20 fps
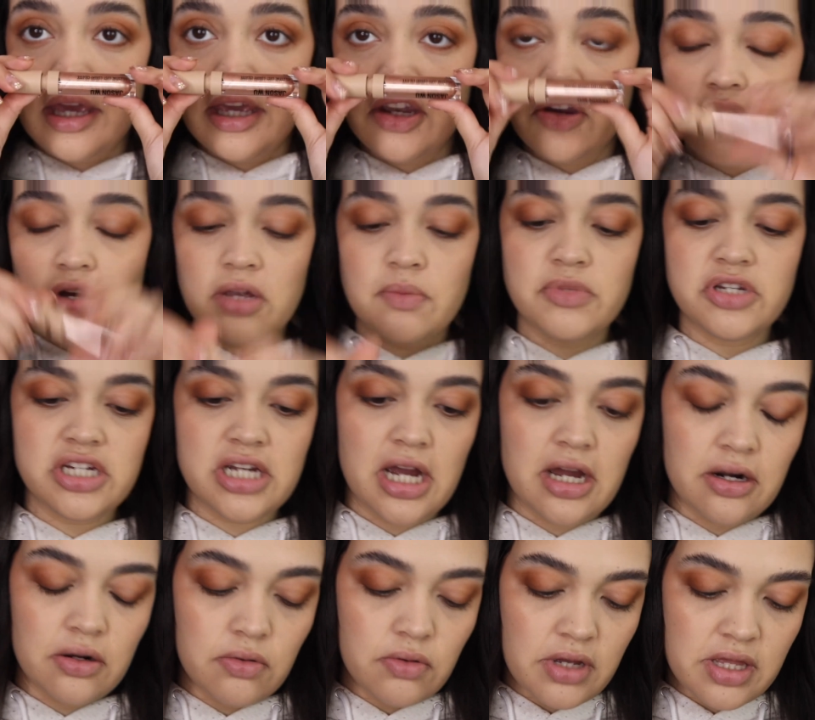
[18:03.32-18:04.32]
cream
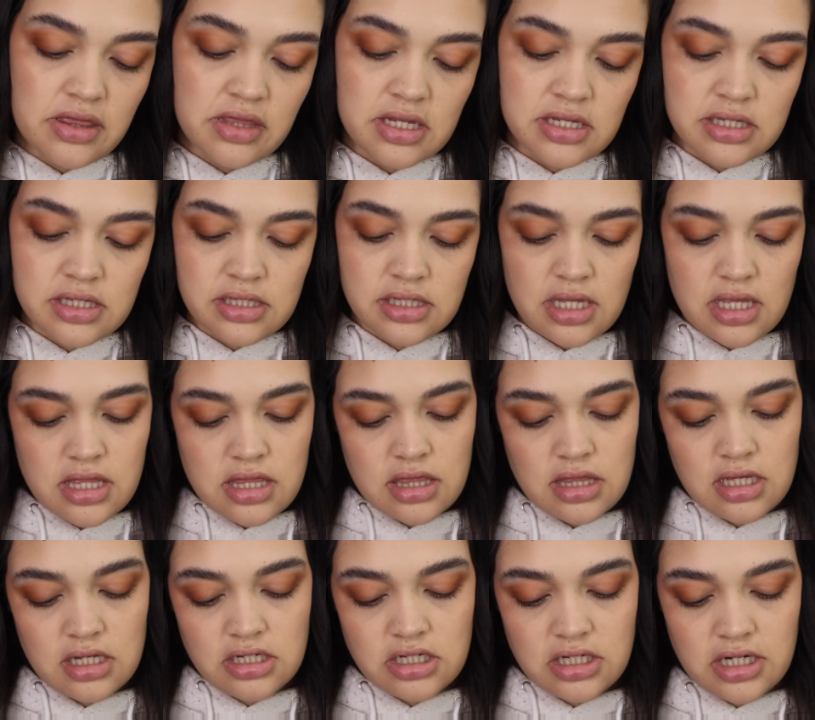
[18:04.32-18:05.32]
shadow, and this is in
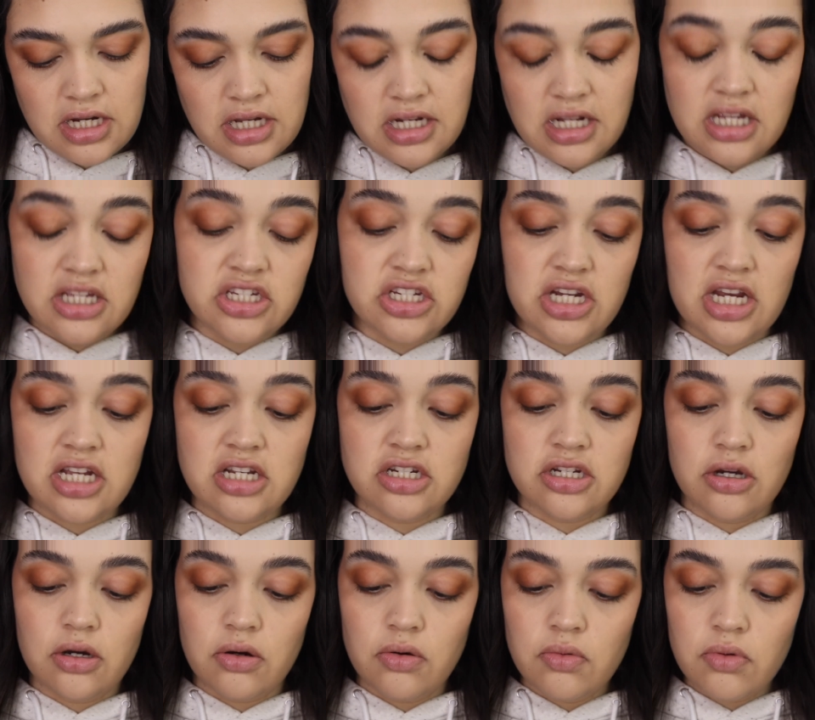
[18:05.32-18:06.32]
the shade Jane
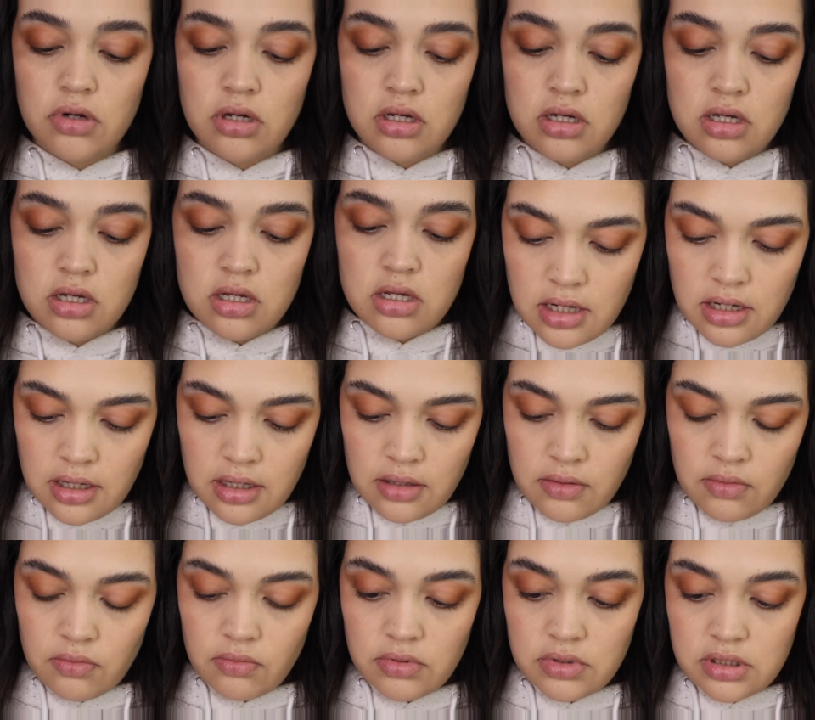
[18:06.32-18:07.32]
Doe, and I
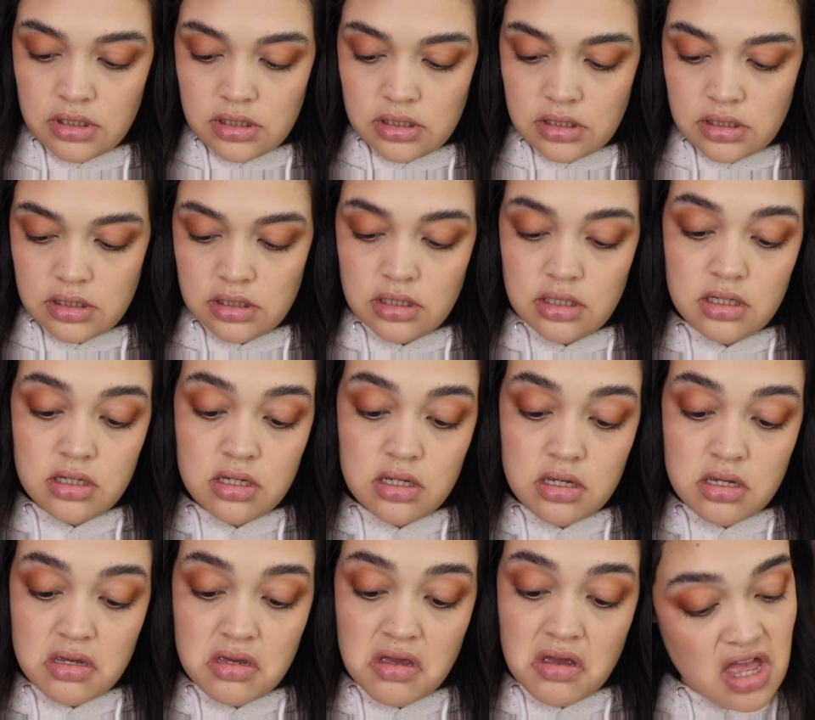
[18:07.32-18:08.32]
want to
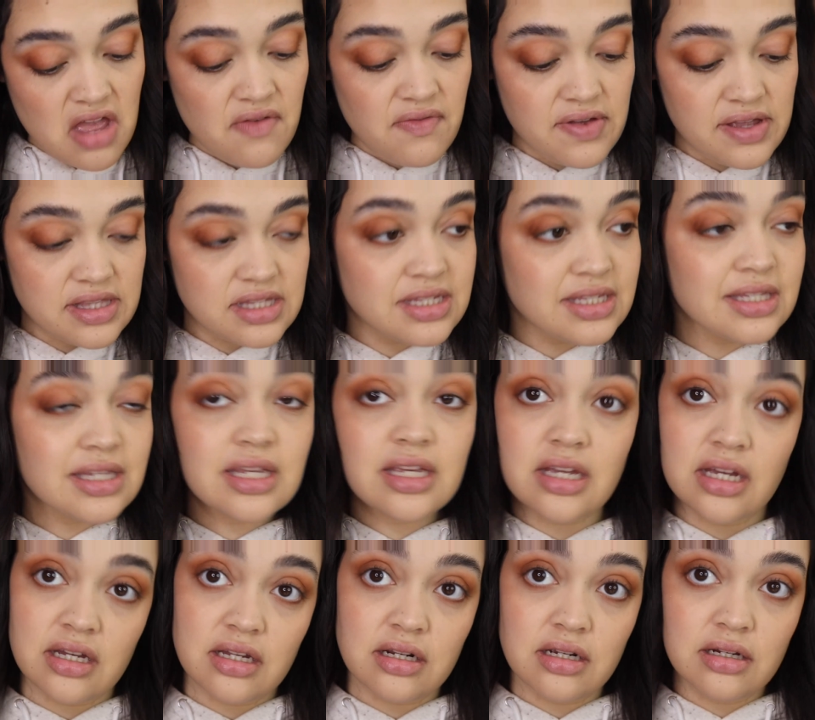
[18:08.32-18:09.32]
see if it's
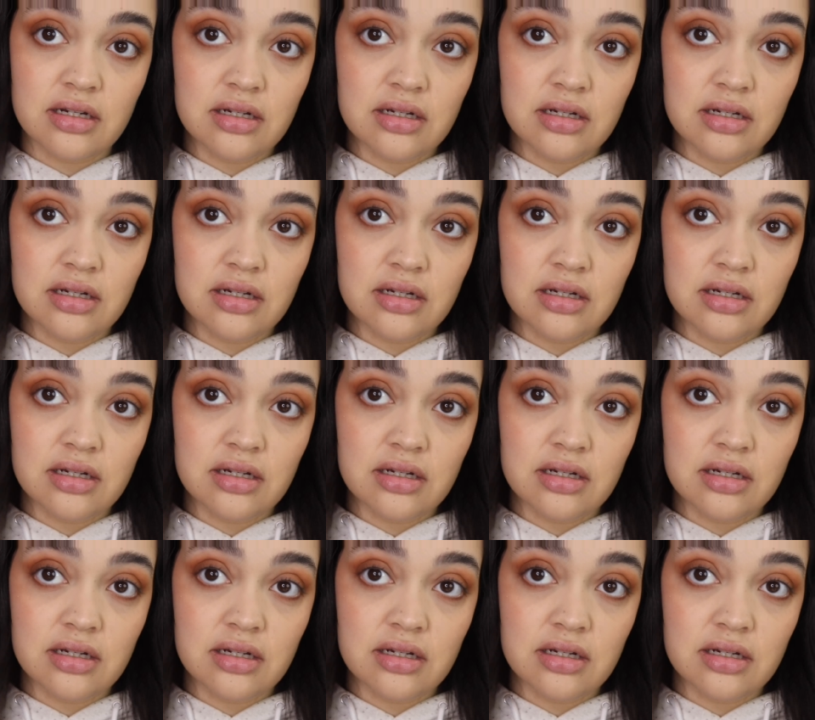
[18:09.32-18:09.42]
good.